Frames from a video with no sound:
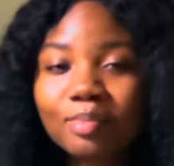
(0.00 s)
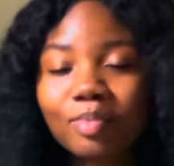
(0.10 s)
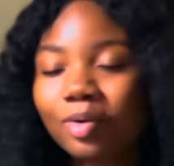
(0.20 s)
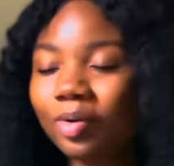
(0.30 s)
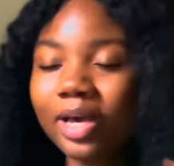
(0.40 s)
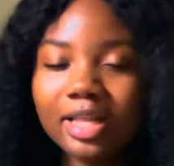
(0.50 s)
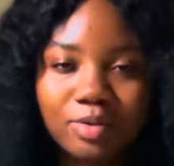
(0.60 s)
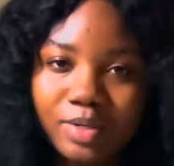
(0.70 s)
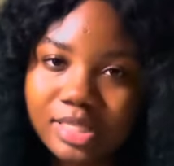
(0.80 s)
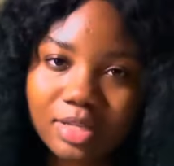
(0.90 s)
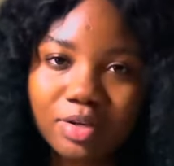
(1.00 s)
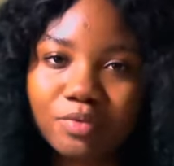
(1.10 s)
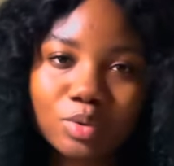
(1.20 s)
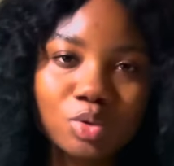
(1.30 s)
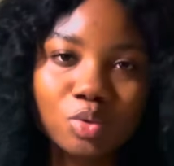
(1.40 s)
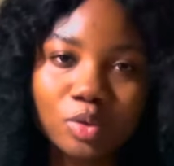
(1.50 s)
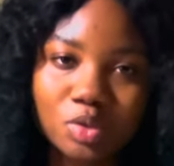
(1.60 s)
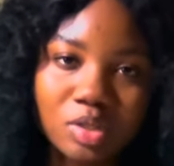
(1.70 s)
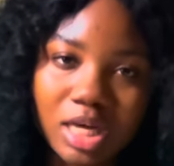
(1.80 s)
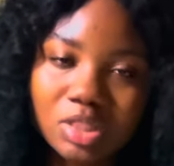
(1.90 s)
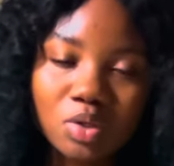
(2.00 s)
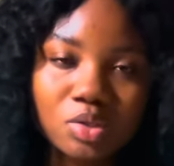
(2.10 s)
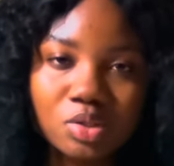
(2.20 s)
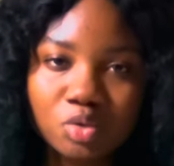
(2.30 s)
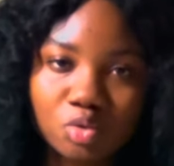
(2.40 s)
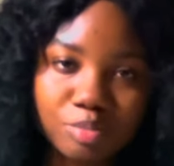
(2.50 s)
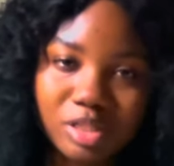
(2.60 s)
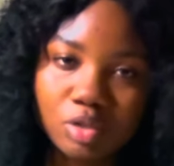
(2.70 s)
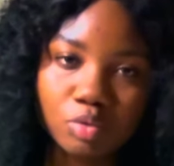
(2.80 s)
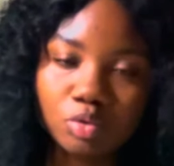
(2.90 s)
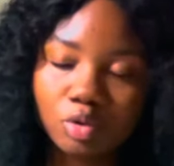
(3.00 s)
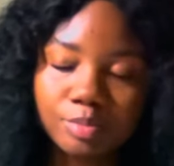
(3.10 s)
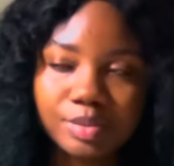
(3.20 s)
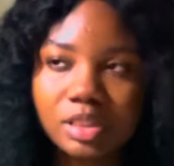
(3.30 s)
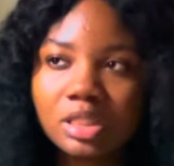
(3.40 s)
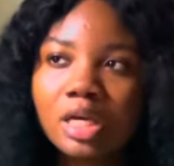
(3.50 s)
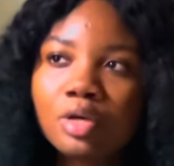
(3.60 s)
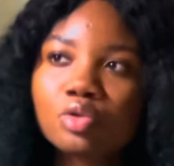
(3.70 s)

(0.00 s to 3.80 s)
But anyways, I don't even want to go into that, because it could be, it could not be.